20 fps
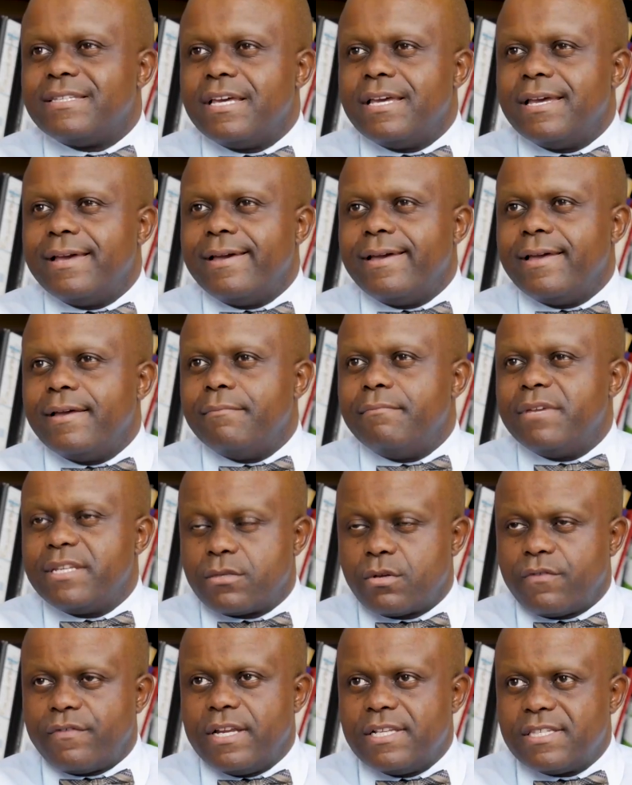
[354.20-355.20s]
the
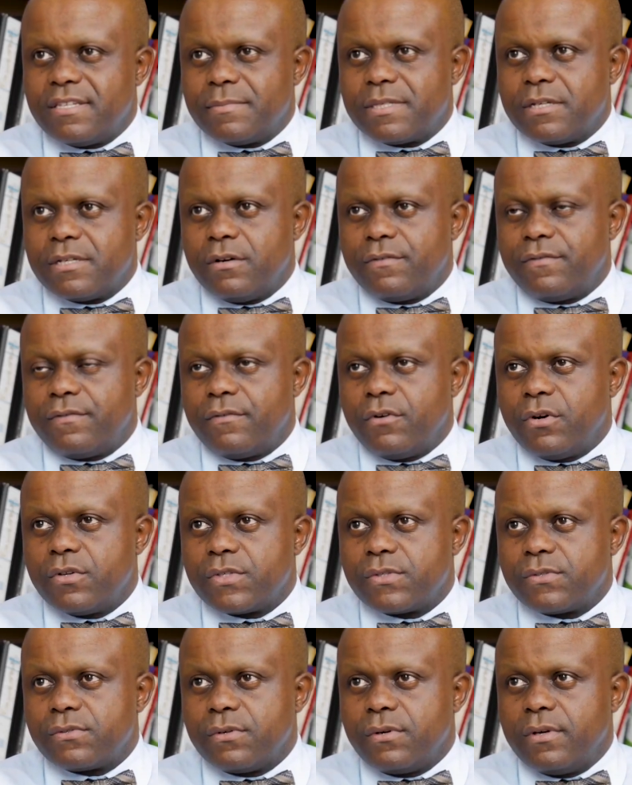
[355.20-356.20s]
Minister of Finance himself
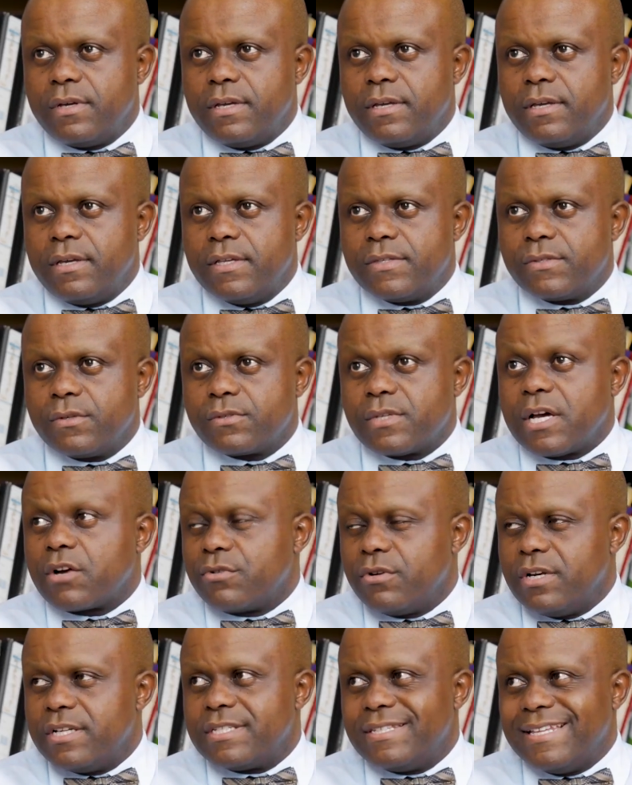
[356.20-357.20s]
has also
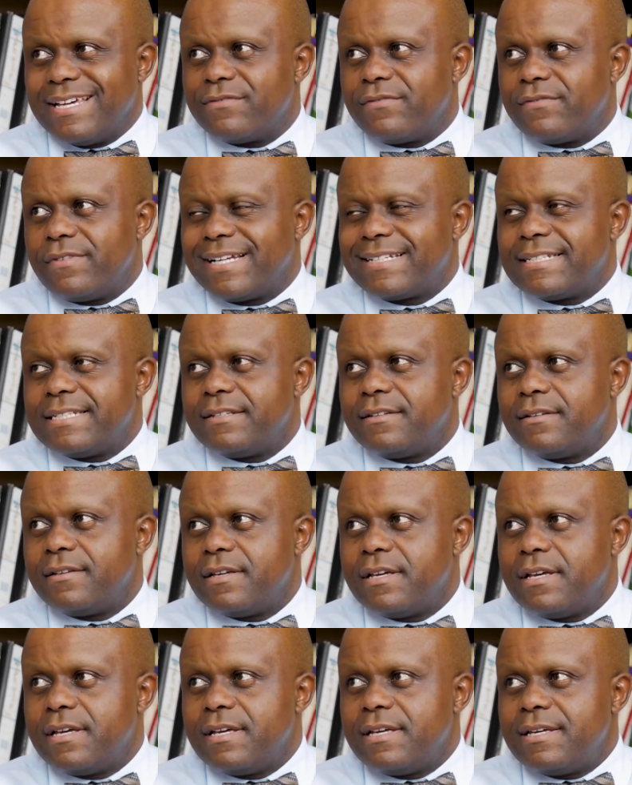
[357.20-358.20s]
acknowledged that fact.
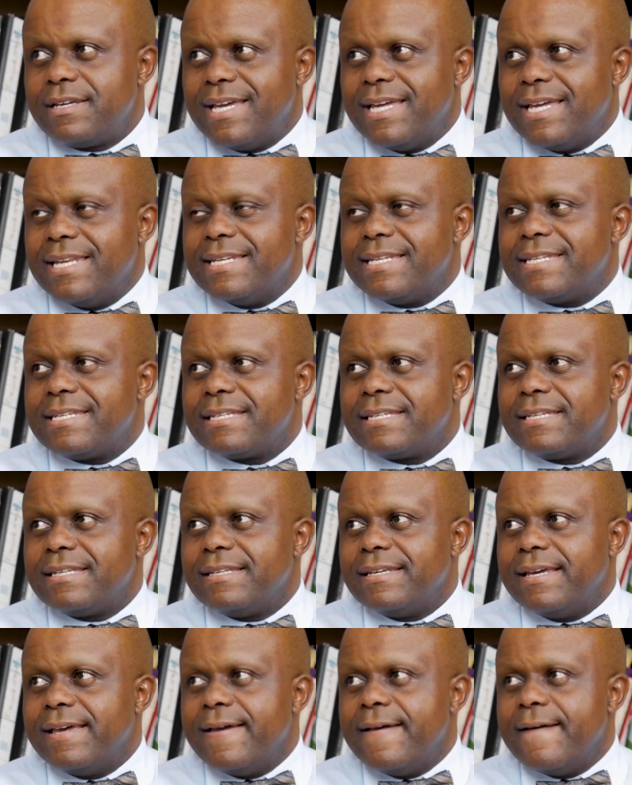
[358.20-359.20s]
And
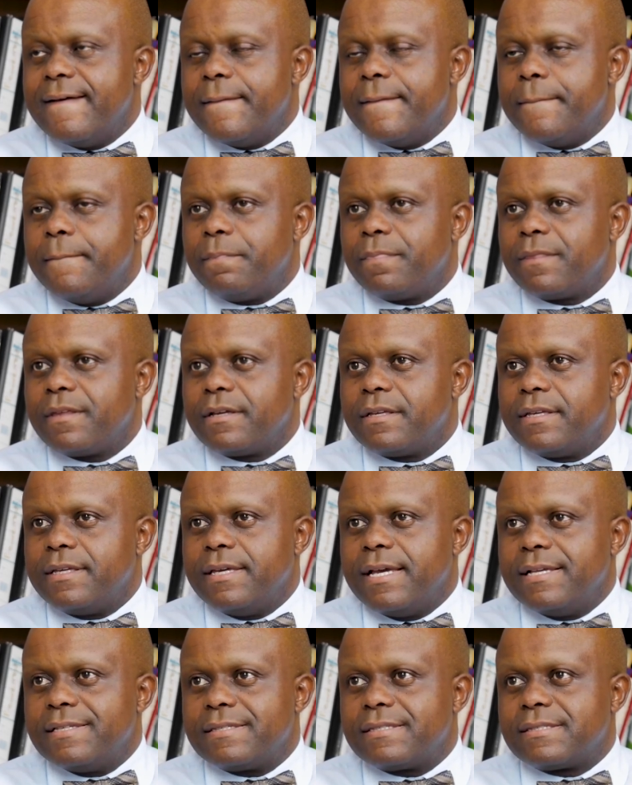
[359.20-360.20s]

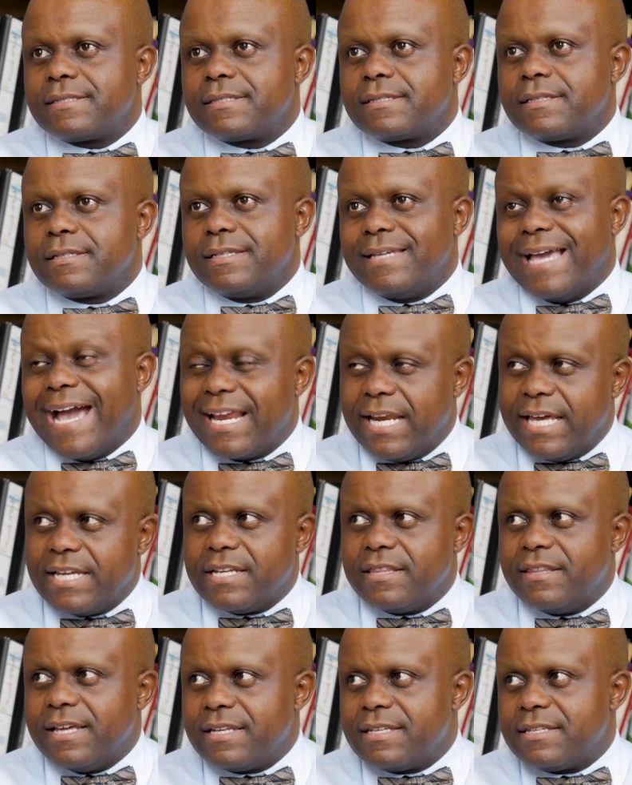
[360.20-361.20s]
he
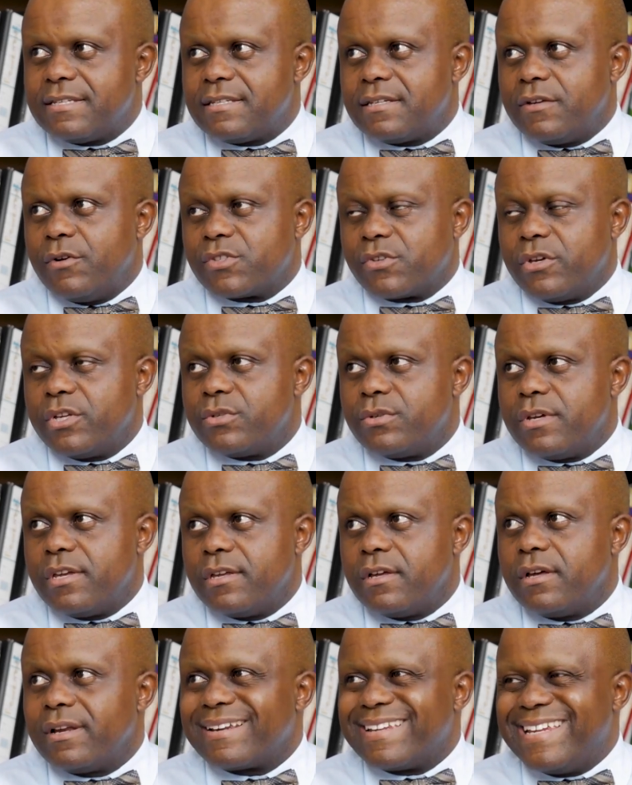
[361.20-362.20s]
highlighted that he was going to
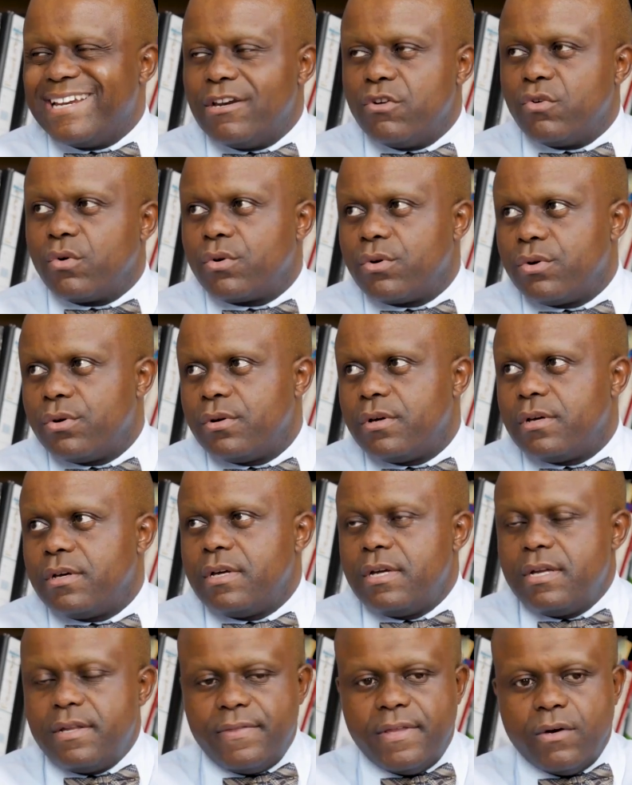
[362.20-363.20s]
relook
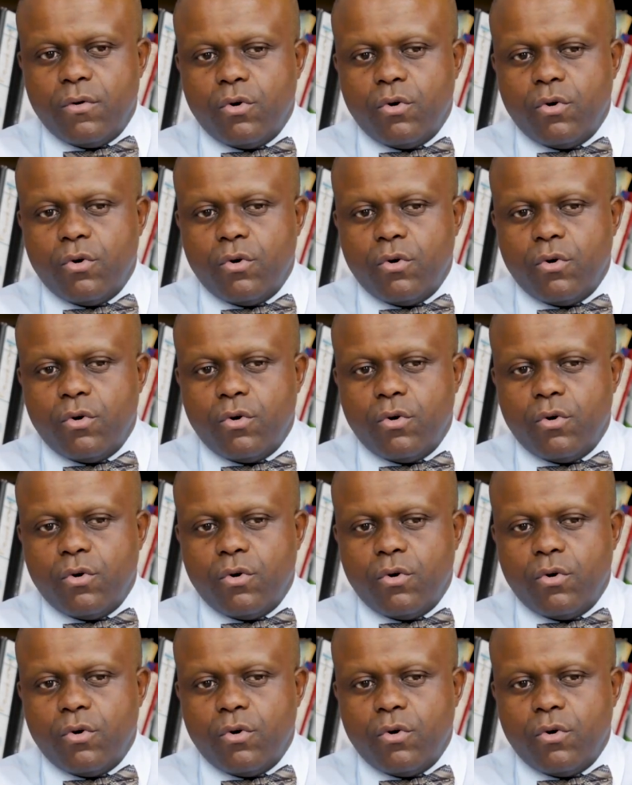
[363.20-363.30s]
the